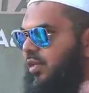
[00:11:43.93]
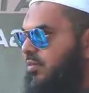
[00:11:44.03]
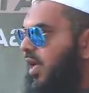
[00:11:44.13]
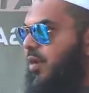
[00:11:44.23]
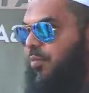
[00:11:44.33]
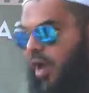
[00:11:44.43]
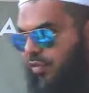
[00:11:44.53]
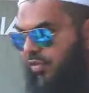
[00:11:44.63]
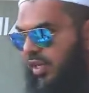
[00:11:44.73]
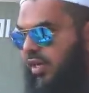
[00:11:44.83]
He's not a
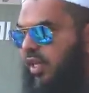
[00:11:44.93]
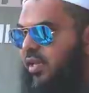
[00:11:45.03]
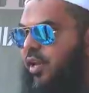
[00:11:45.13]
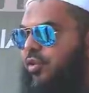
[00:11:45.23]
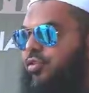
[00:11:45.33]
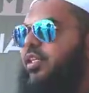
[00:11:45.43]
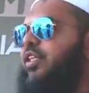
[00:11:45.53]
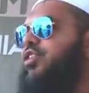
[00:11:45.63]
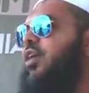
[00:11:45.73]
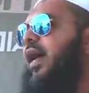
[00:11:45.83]
prophet, right? So
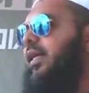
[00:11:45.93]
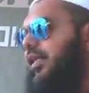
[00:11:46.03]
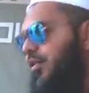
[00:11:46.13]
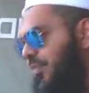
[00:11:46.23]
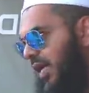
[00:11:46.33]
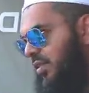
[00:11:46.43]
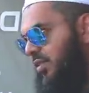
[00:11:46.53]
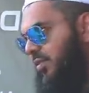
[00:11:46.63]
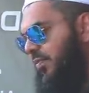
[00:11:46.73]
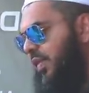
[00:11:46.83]
they tried their best.